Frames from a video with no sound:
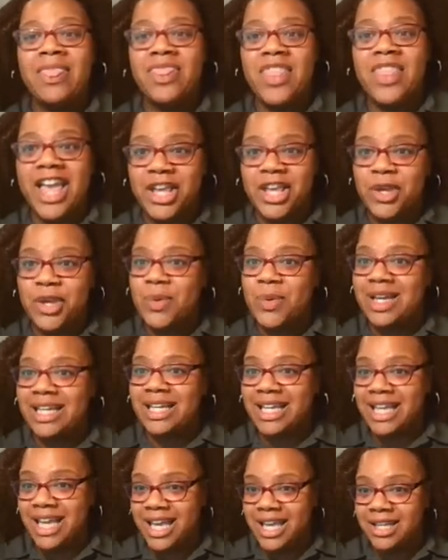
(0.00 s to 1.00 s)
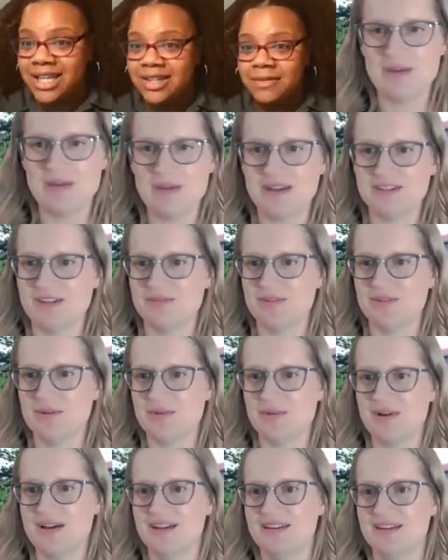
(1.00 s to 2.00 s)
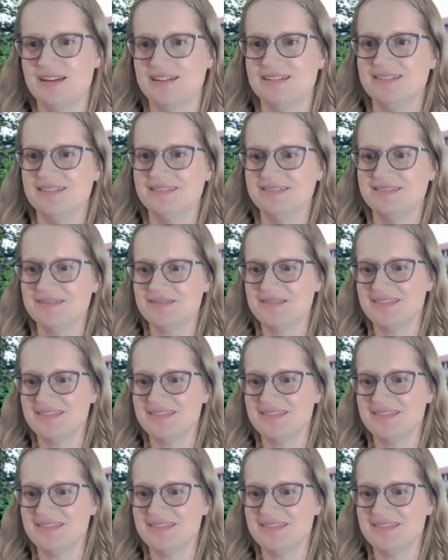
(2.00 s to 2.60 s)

Thank you again. So much, everyone.